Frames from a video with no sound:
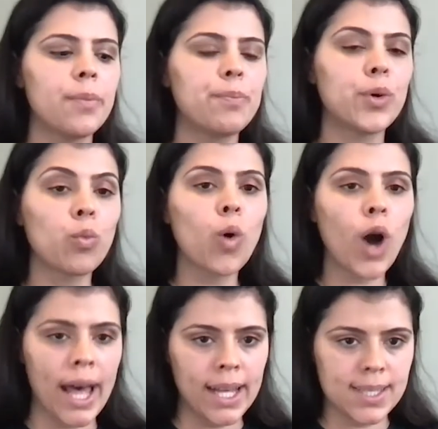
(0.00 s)
but
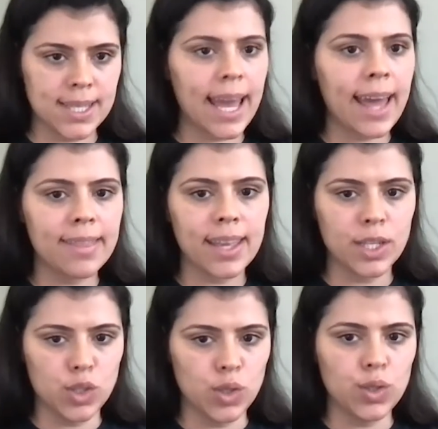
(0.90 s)
what else can they
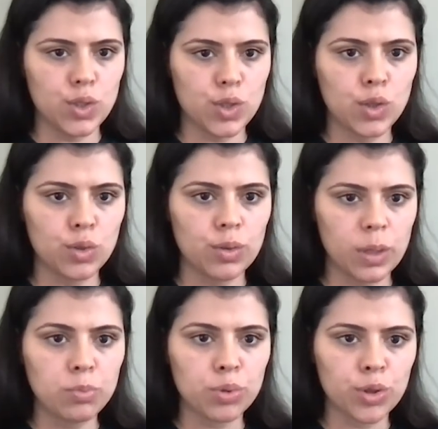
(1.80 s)
do to
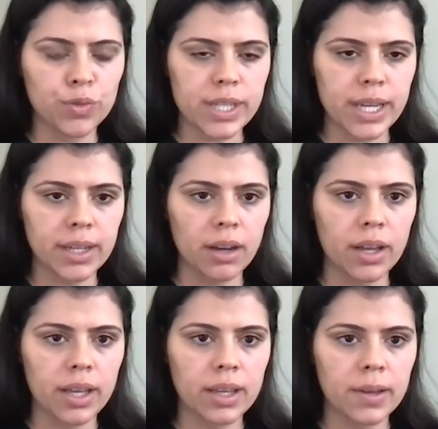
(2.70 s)
improve
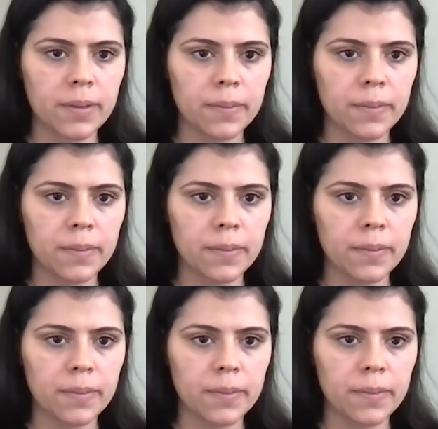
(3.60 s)
D&I?